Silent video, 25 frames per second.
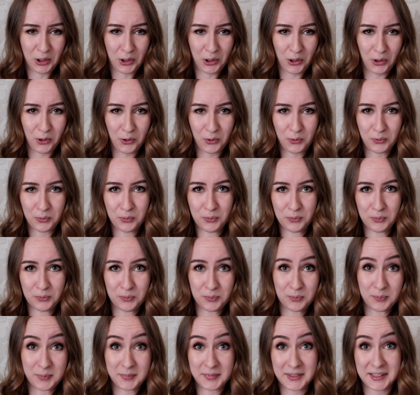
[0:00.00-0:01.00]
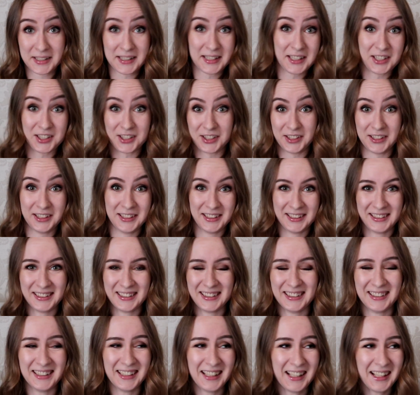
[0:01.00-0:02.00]
home sitter.
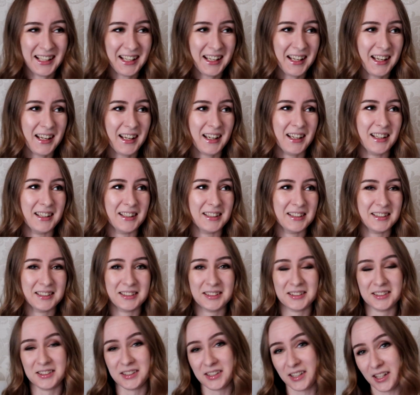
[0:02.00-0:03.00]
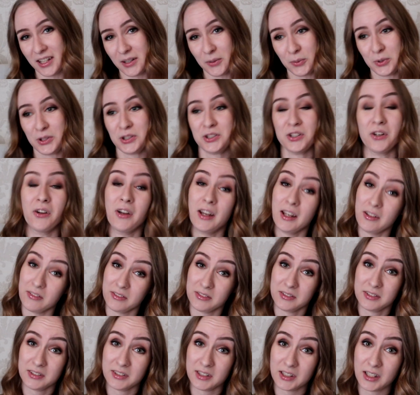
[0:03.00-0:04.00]
Yeah, we don't have
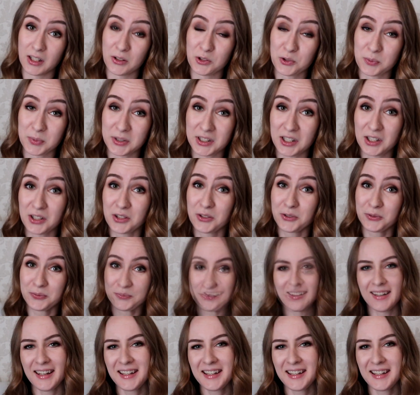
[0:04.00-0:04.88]
couch potato.